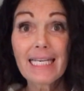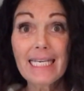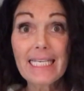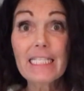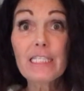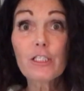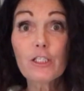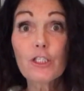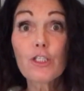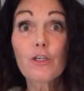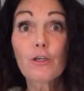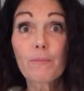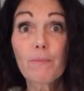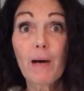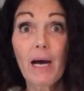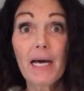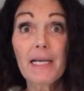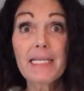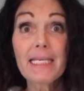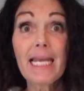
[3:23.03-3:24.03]
into your
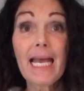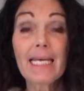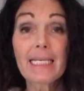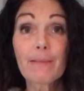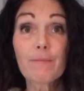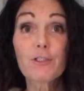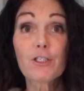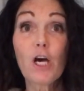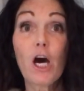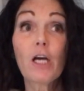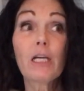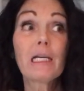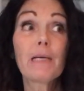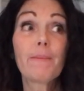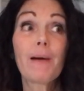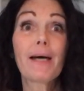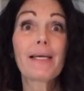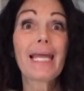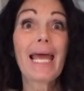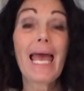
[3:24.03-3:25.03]
body, and I'm talking
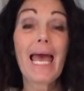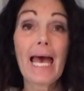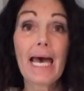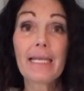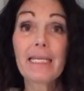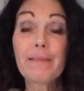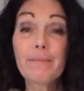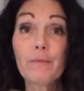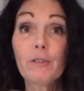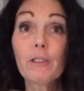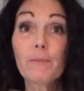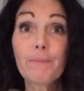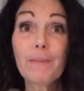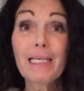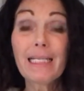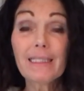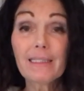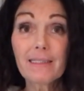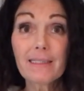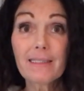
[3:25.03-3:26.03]
about animal
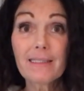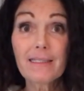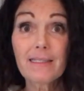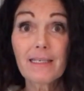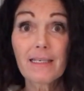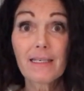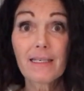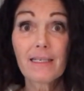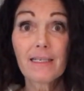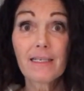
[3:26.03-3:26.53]
milks,